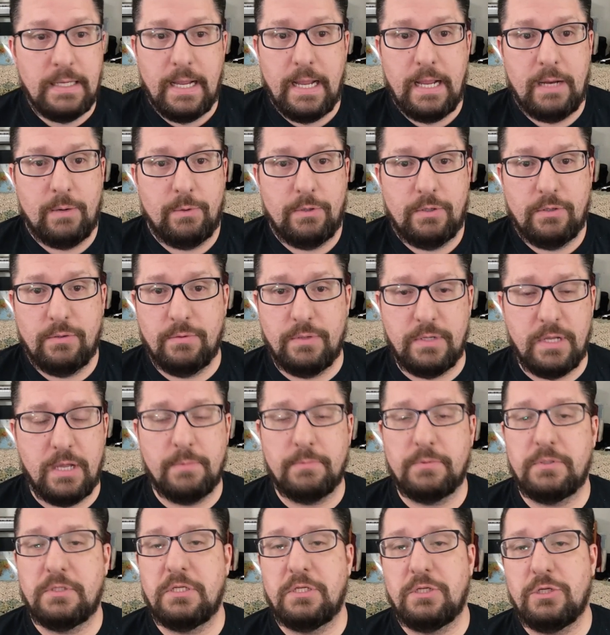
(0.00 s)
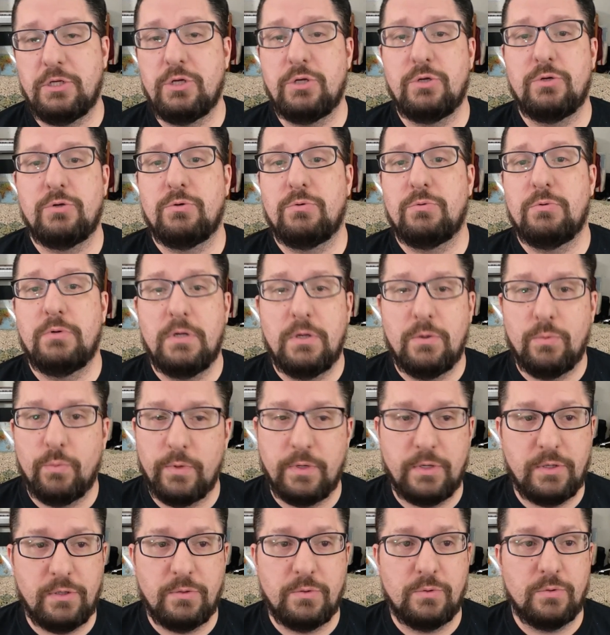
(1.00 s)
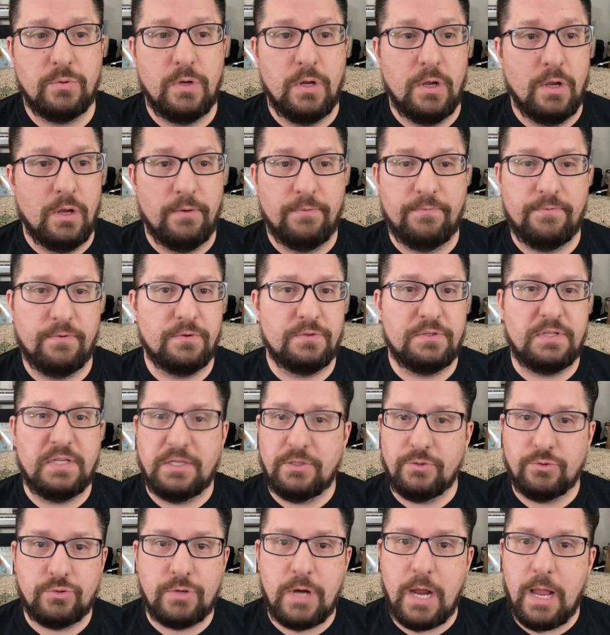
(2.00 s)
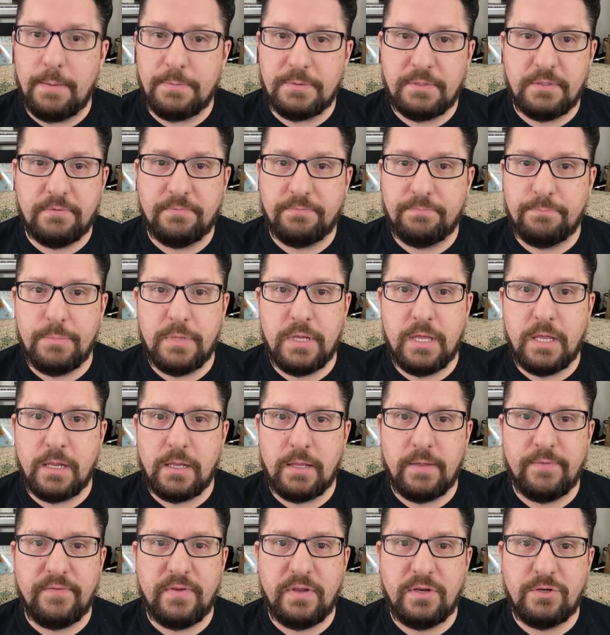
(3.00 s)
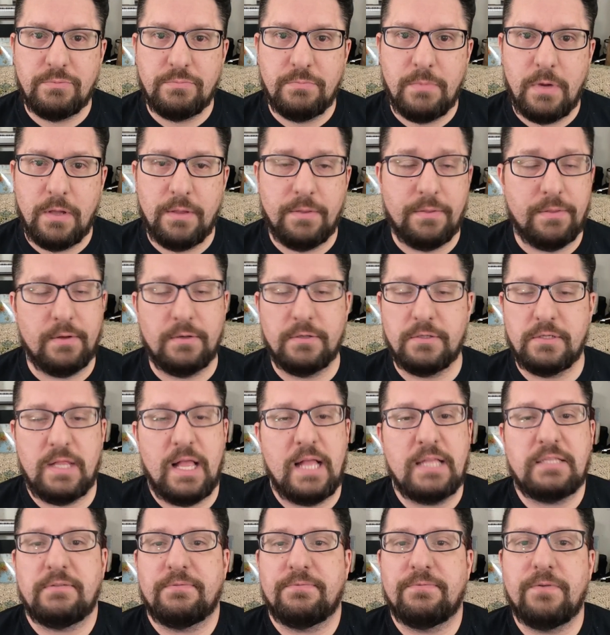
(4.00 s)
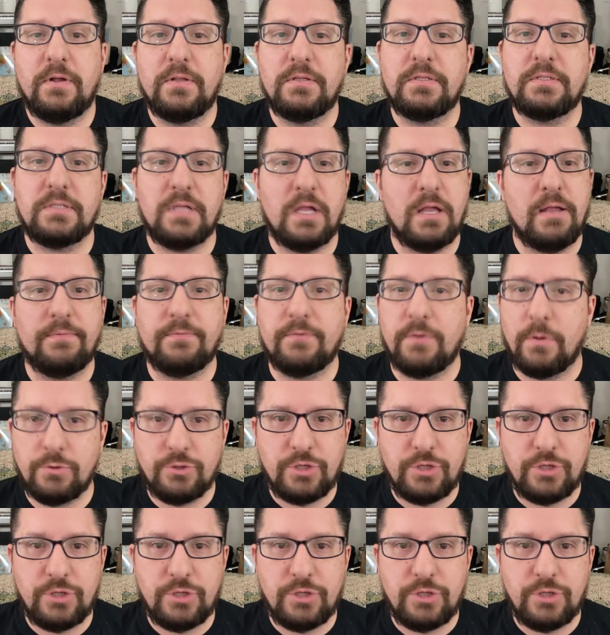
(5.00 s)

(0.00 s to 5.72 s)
And we do the MCU. We do full season drops at the beginning of each month. There's lots of fun stuff.